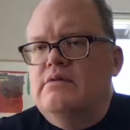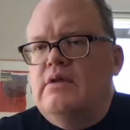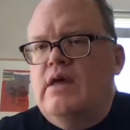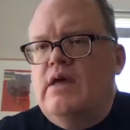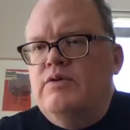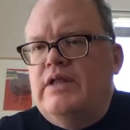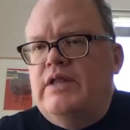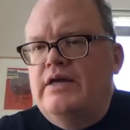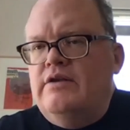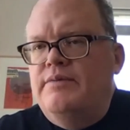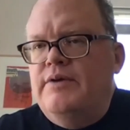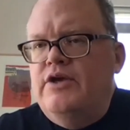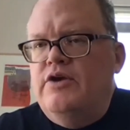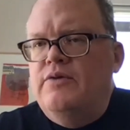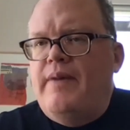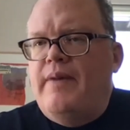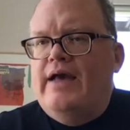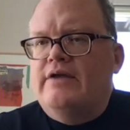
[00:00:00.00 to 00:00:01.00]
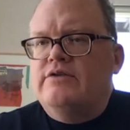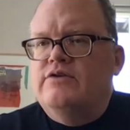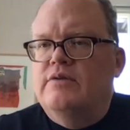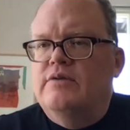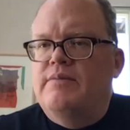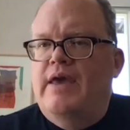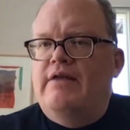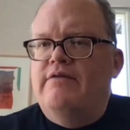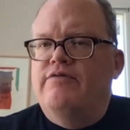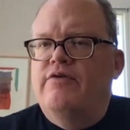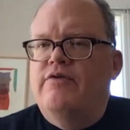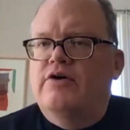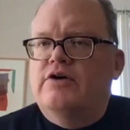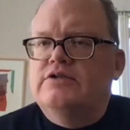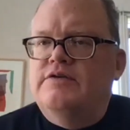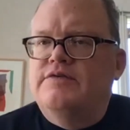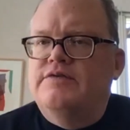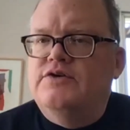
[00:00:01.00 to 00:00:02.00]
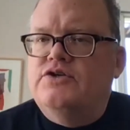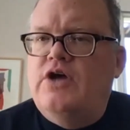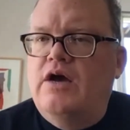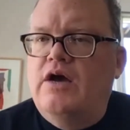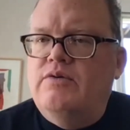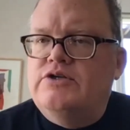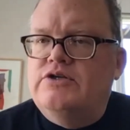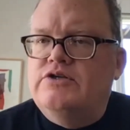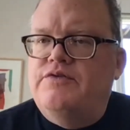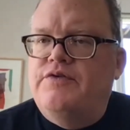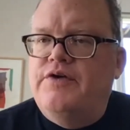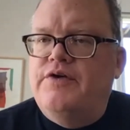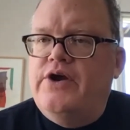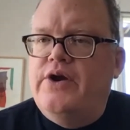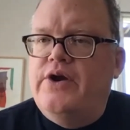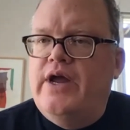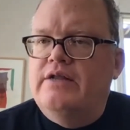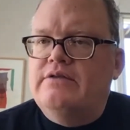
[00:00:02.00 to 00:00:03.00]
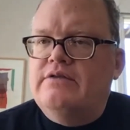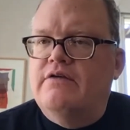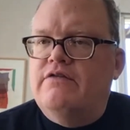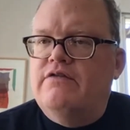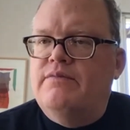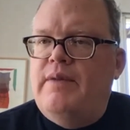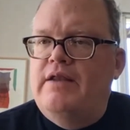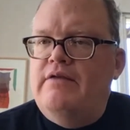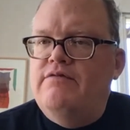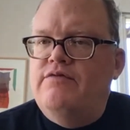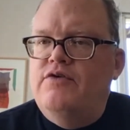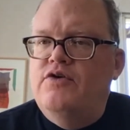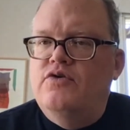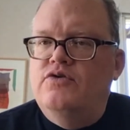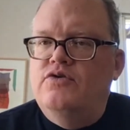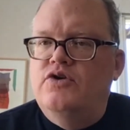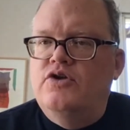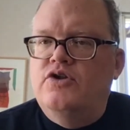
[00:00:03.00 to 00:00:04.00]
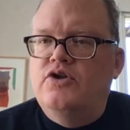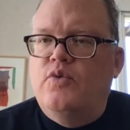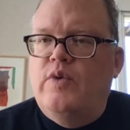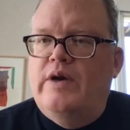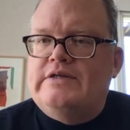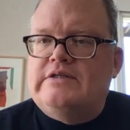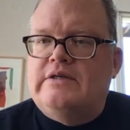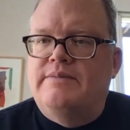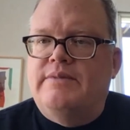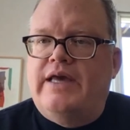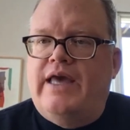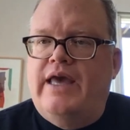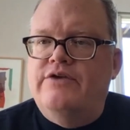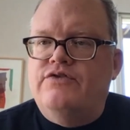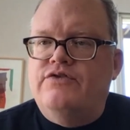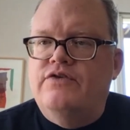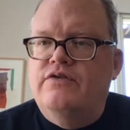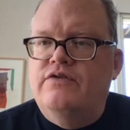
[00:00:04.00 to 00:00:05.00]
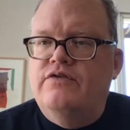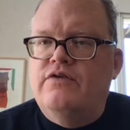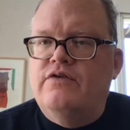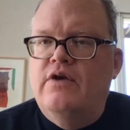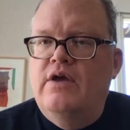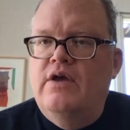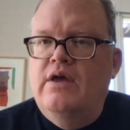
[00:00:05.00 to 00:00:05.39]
I would like to bring you back to the main focus of your talk, which is figuring out the spent fuel nuclear waste implications